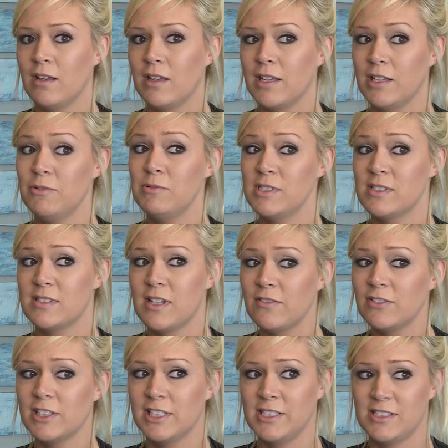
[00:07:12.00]
It was
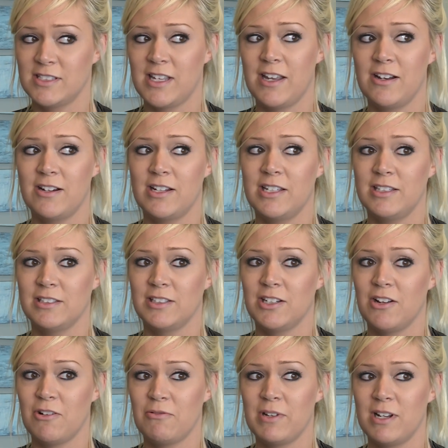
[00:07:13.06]
definitely scary,
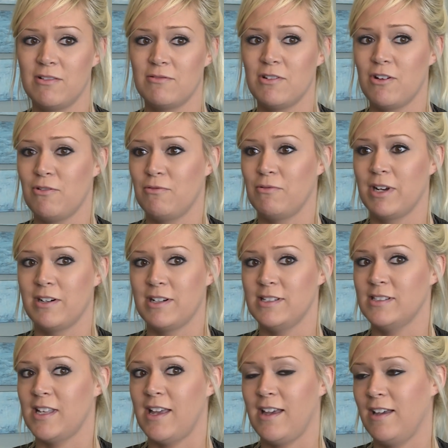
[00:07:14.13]
you know, we don't know where
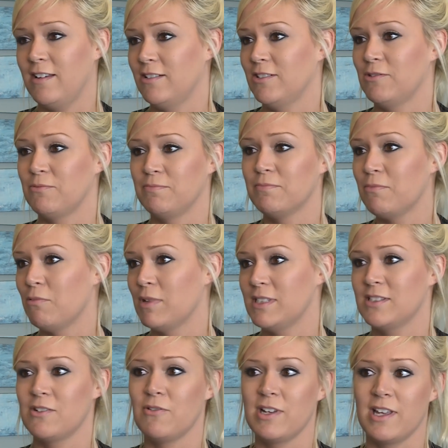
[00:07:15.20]
he's at or
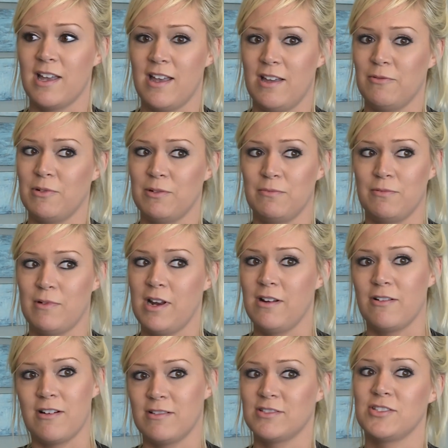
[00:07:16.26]
what's going on. We're right
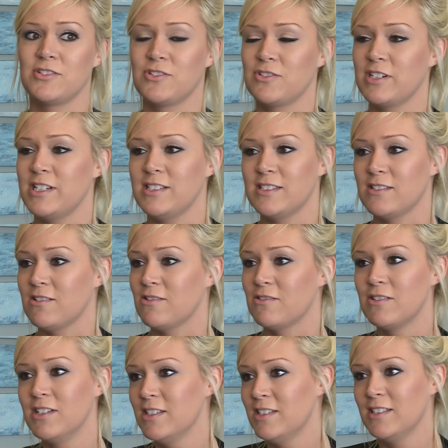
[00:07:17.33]
across the street,
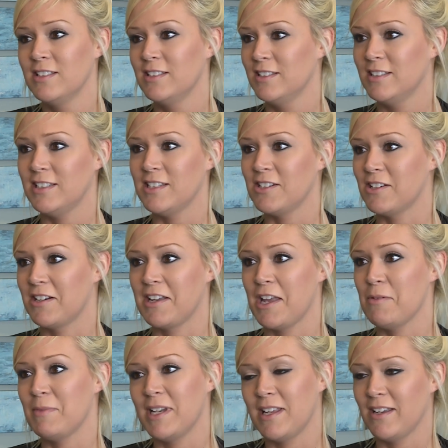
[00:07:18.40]
so he could have
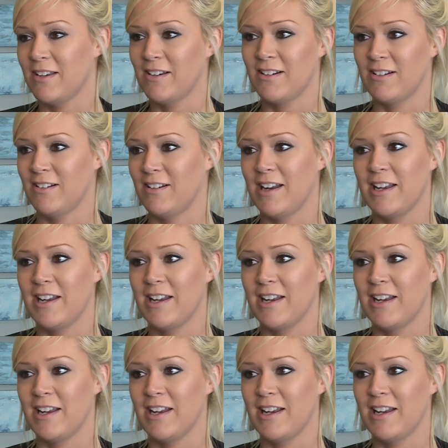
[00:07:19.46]
came in here or